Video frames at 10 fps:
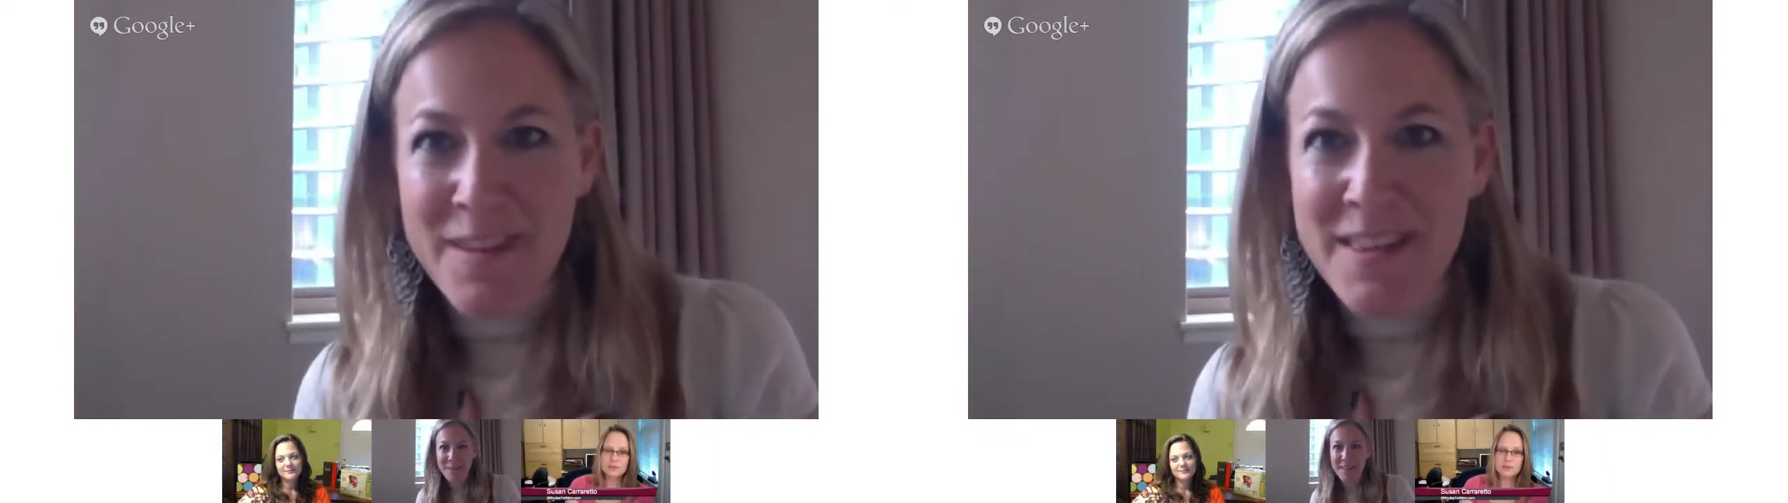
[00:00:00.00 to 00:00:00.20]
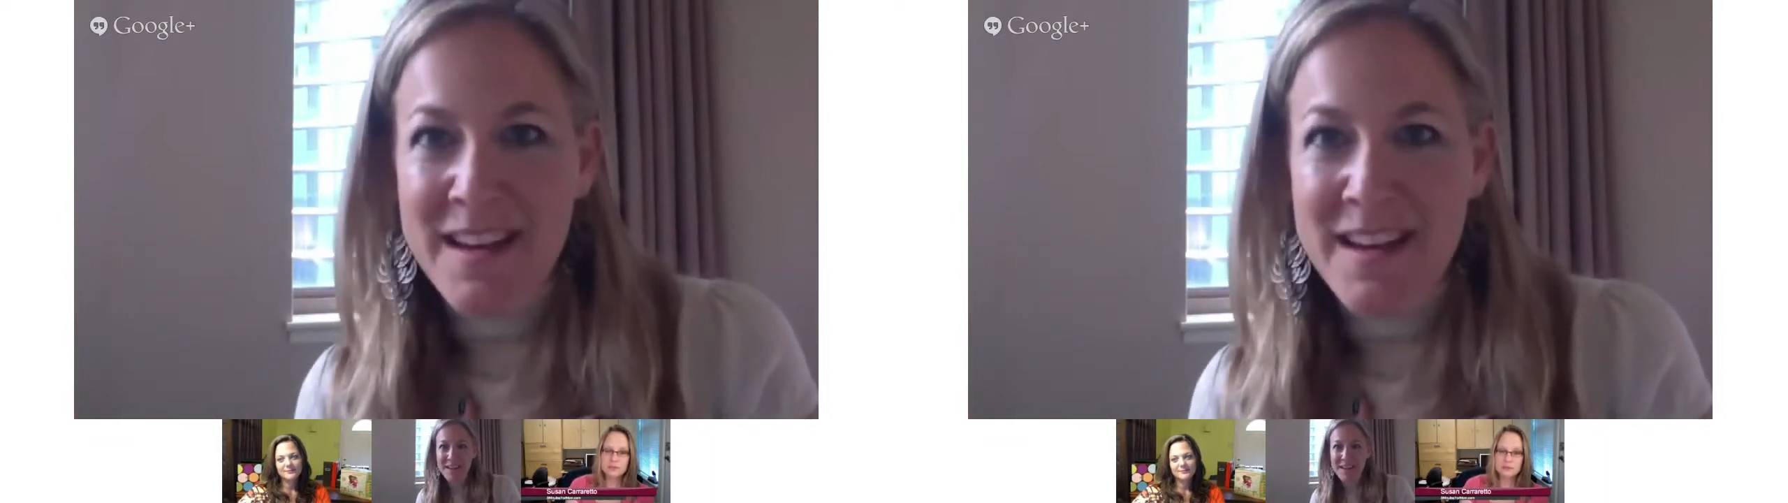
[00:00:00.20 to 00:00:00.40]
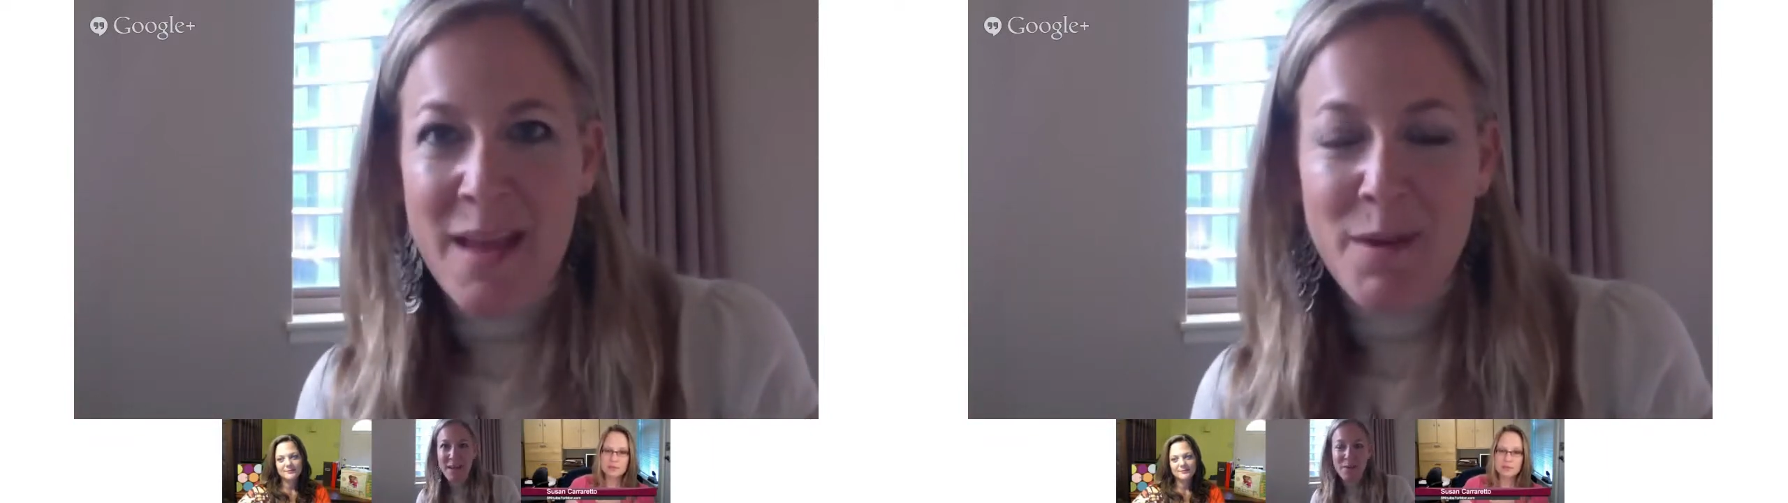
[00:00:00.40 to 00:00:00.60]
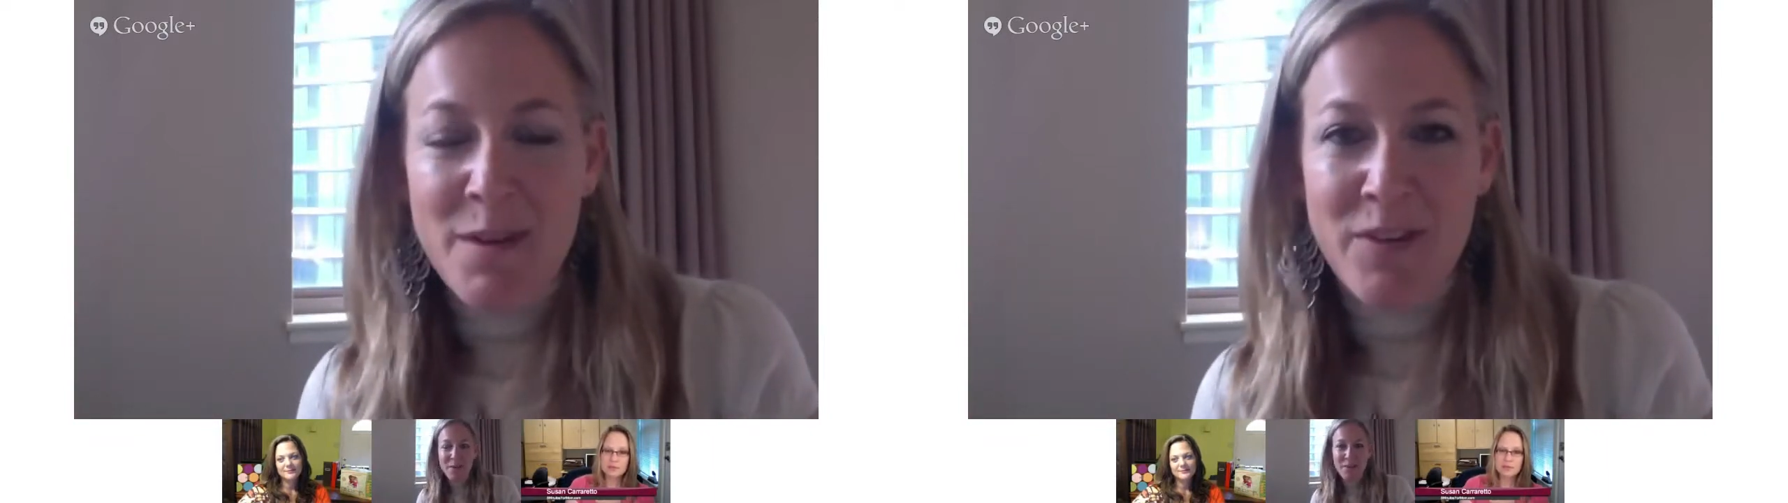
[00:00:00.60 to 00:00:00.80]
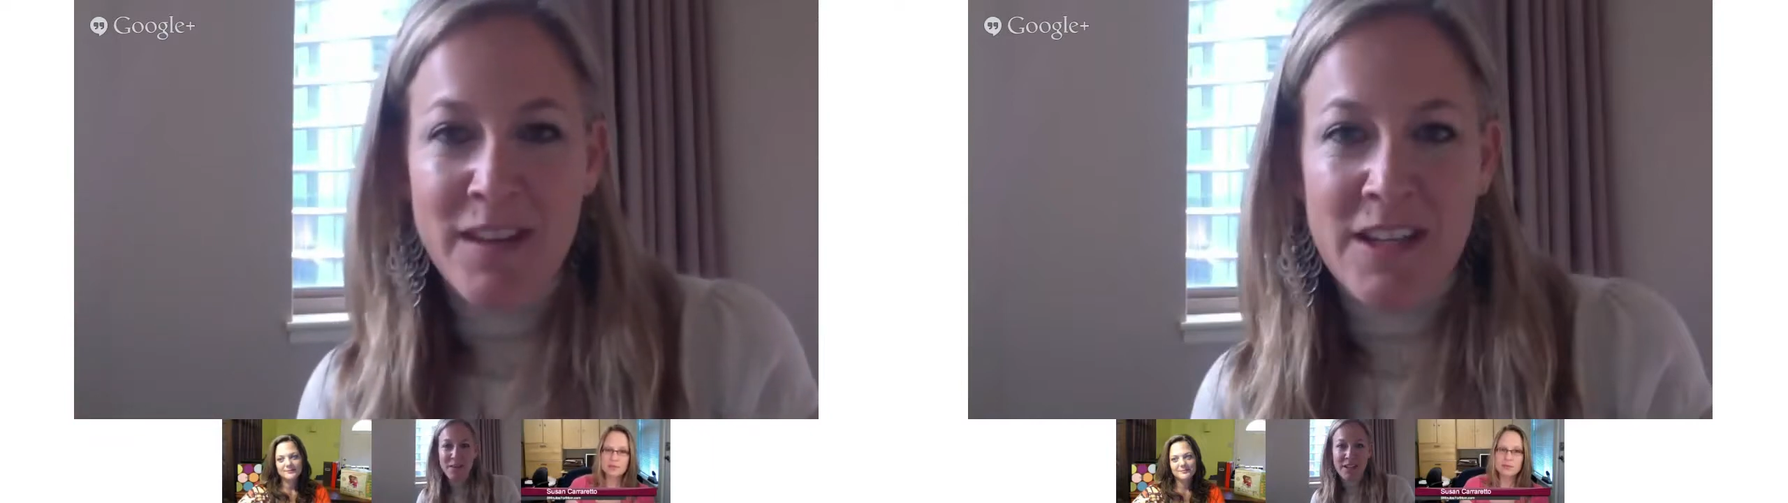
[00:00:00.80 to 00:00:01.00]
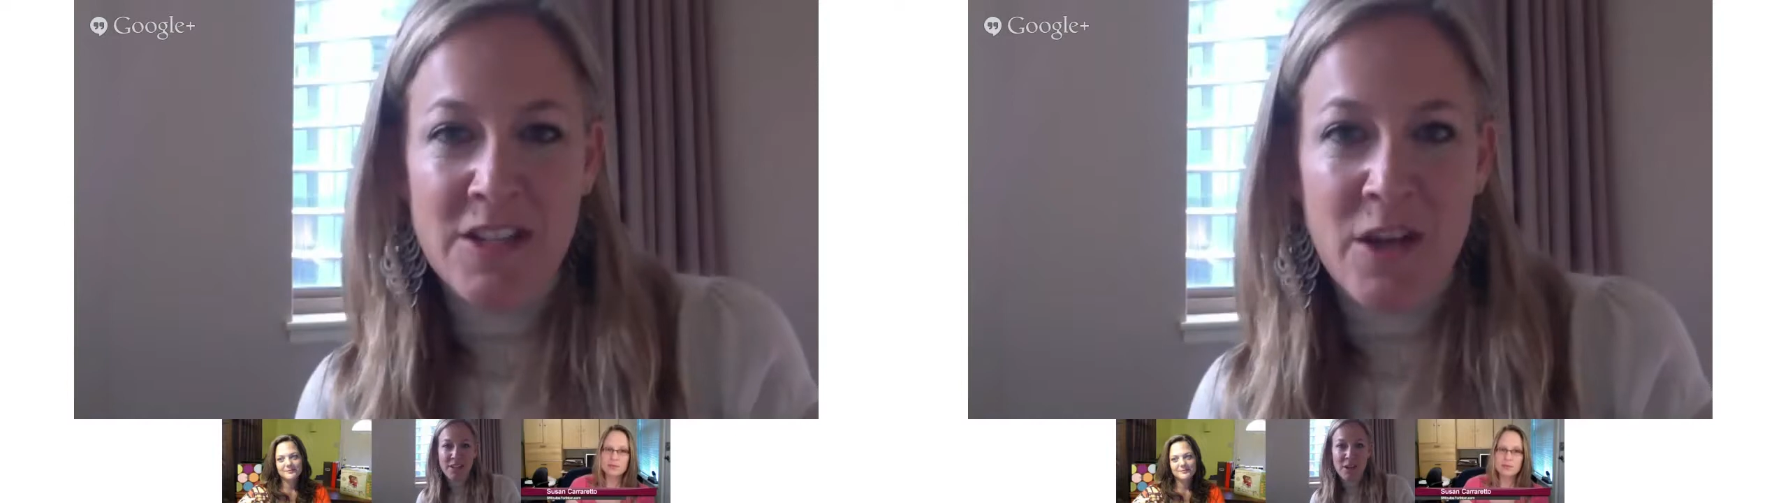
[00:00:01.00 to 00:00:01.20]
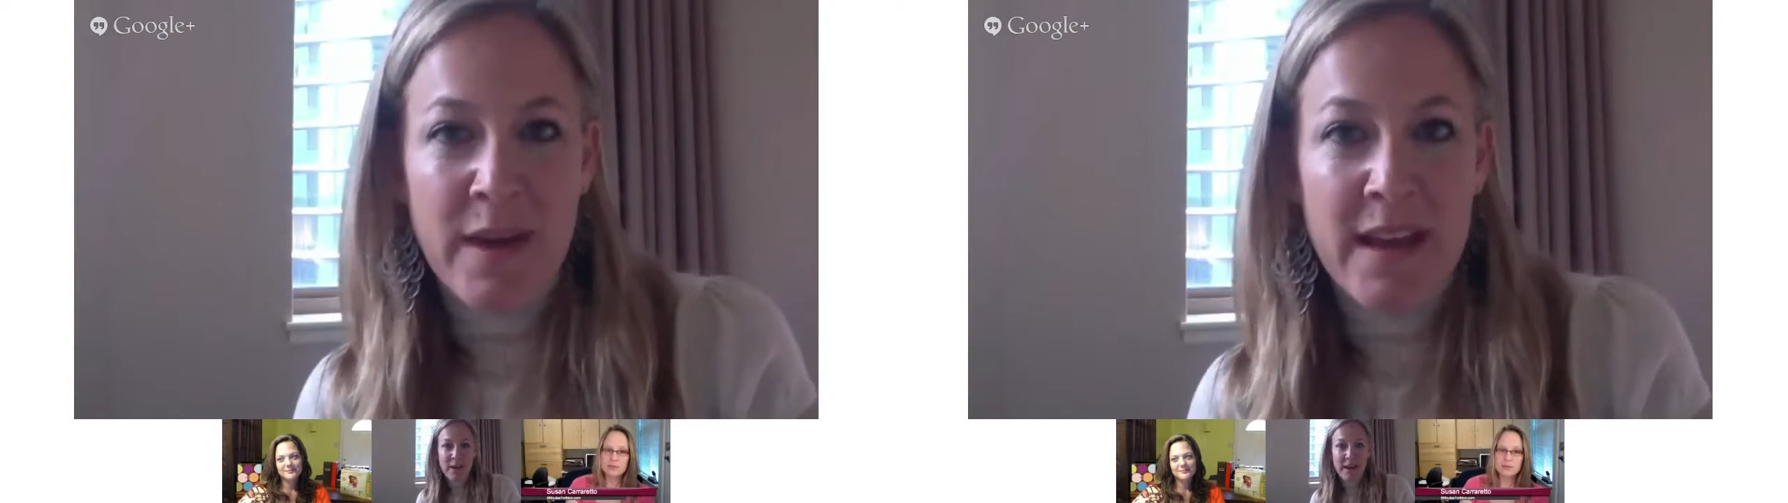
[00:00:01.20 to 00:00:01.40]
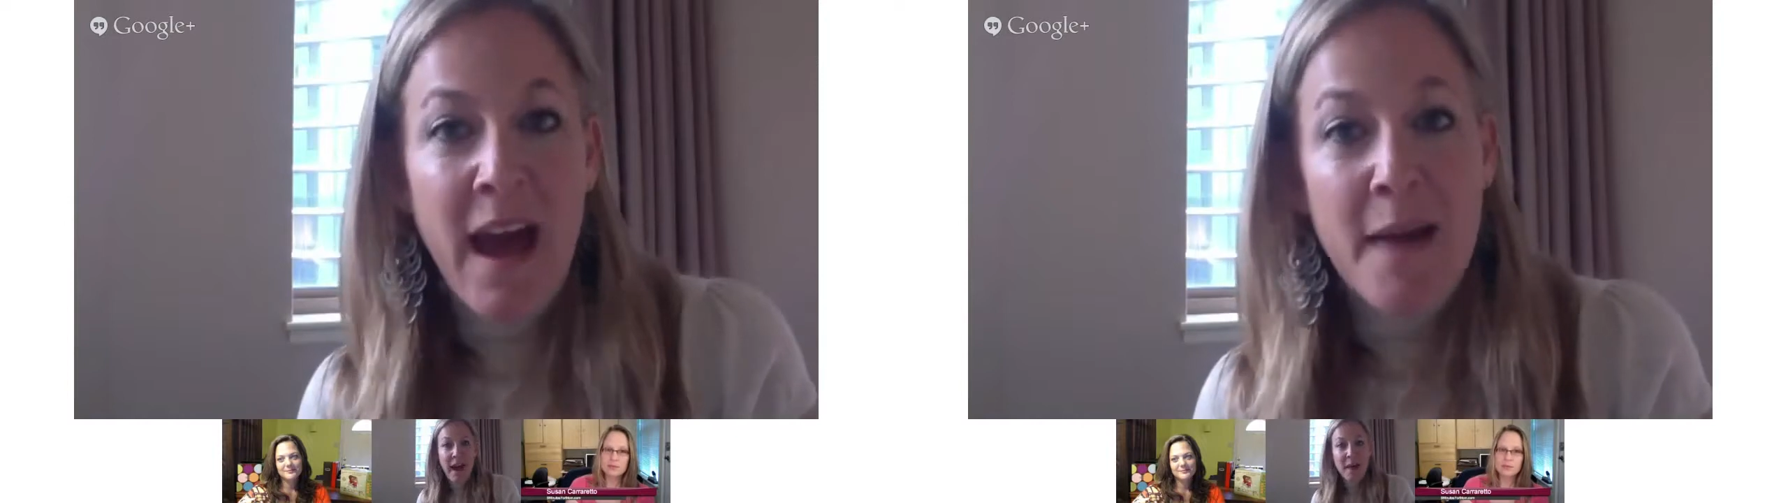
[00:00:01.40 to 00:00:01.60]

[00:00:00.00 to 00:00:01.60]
in the name of really showing